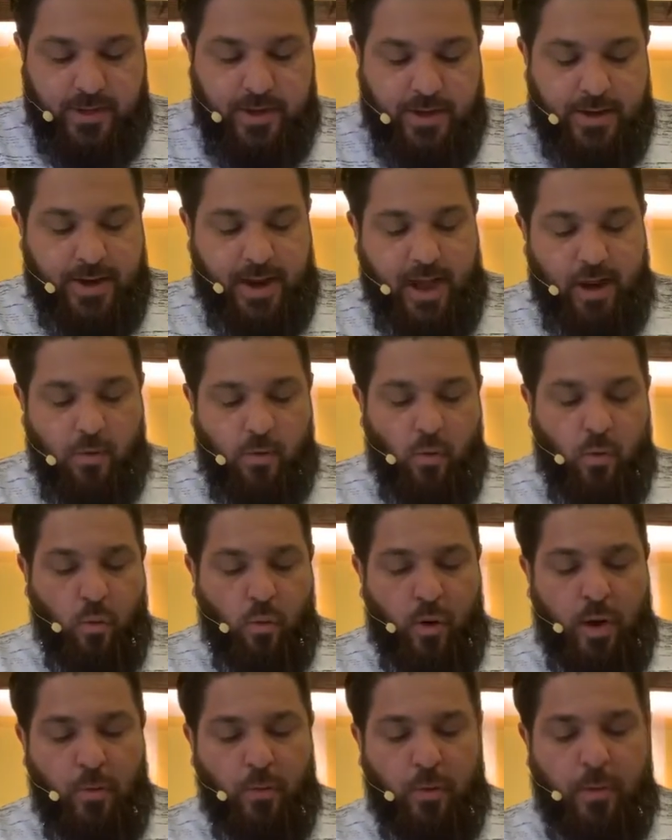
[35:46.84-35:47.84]
Now,
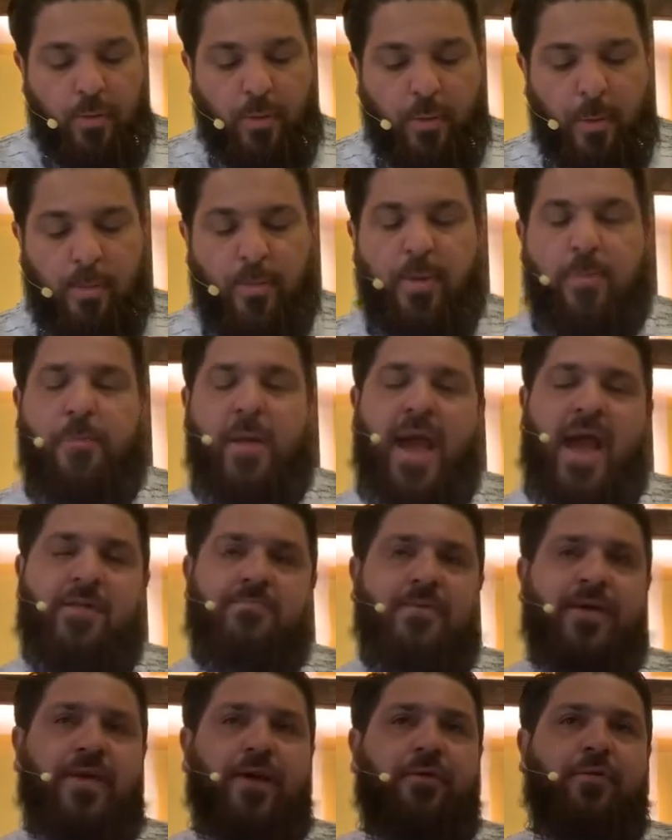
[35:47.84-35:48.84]
when we remember man
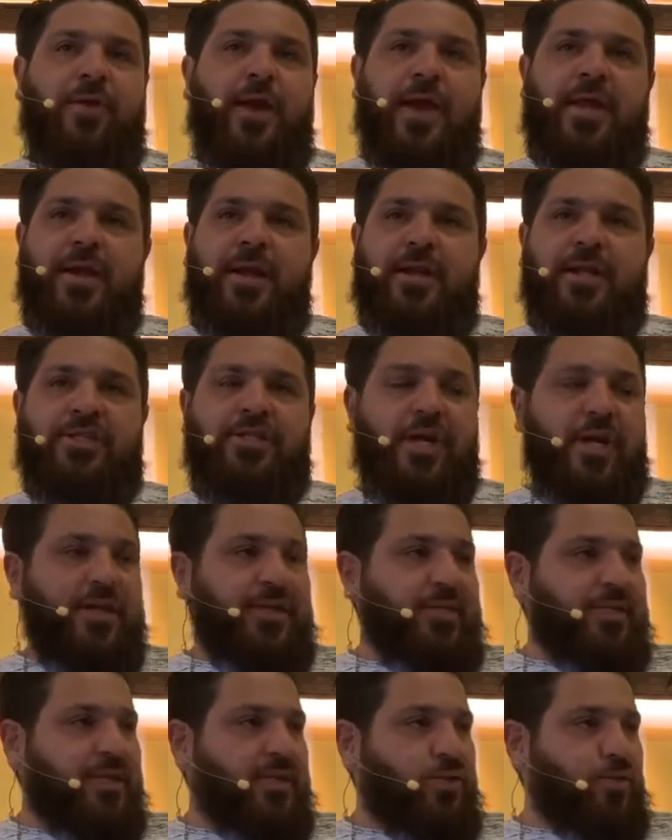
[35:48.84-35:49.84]
being created in
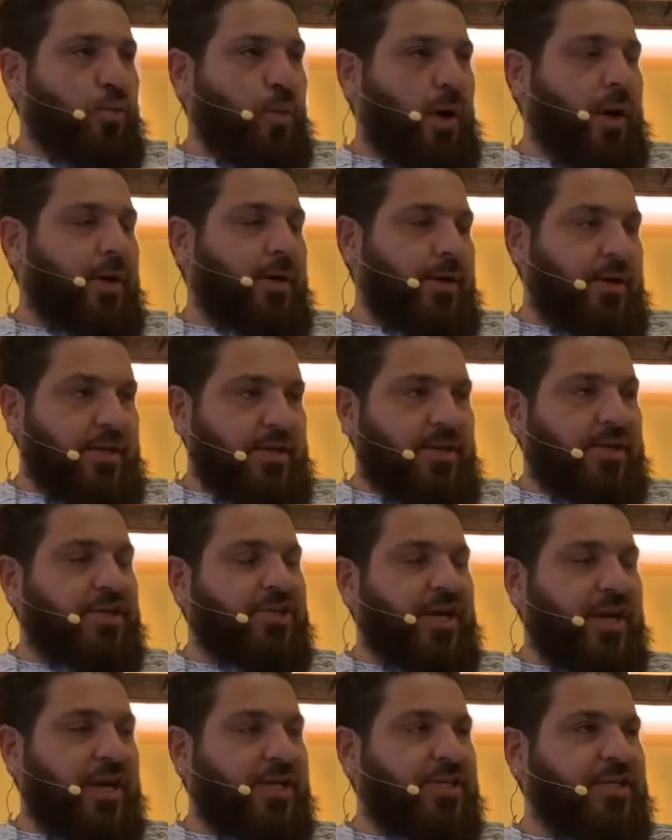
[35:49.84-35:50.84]
Genesis 1 and in
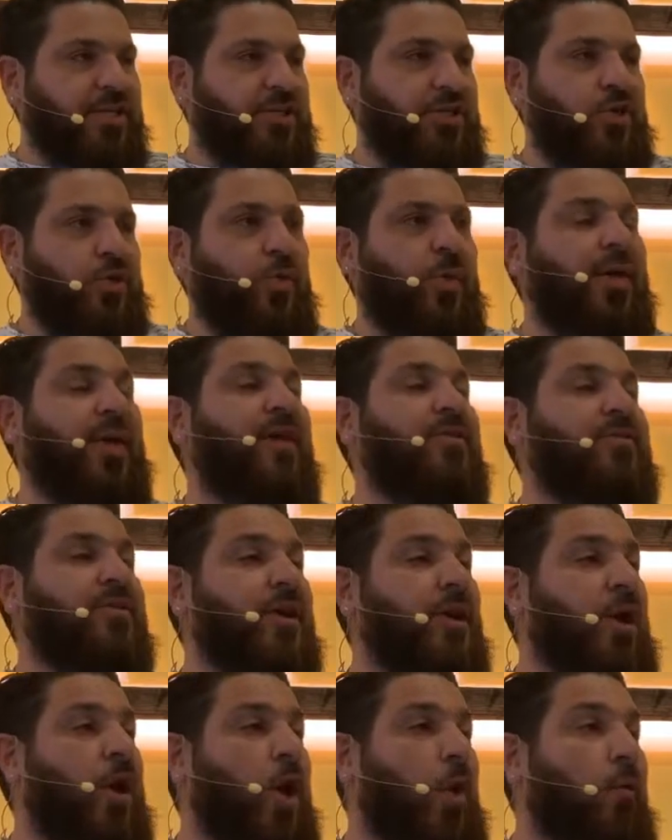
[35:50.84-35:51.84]
Genesis 2, it gives
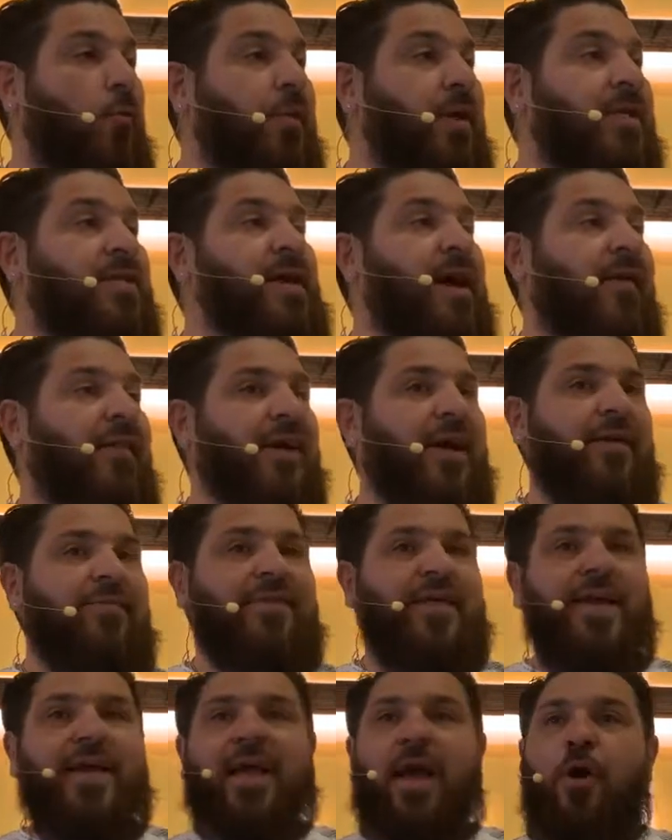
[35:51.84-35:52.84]
a retelling of
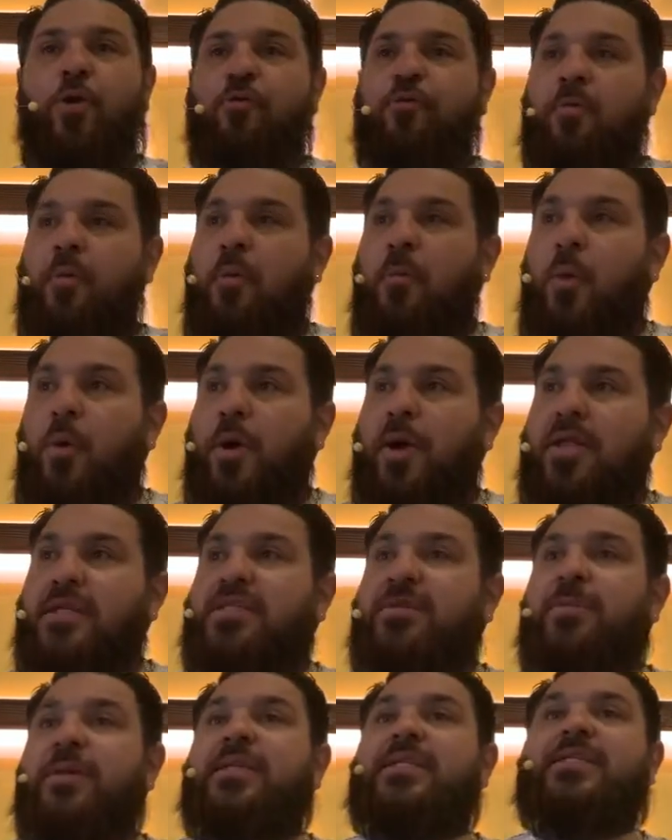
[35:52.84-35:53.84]
the account from a more
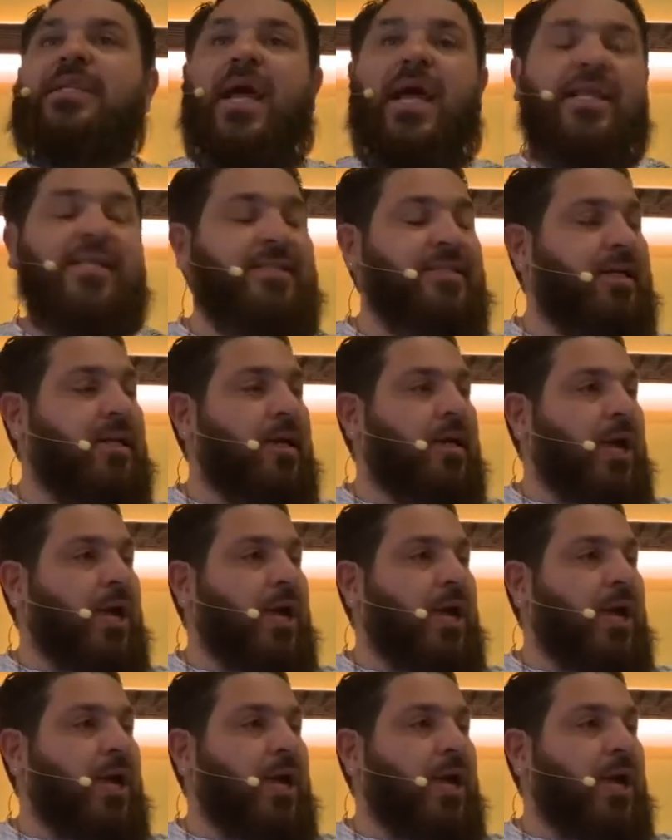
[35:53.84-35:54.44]
intimate stance.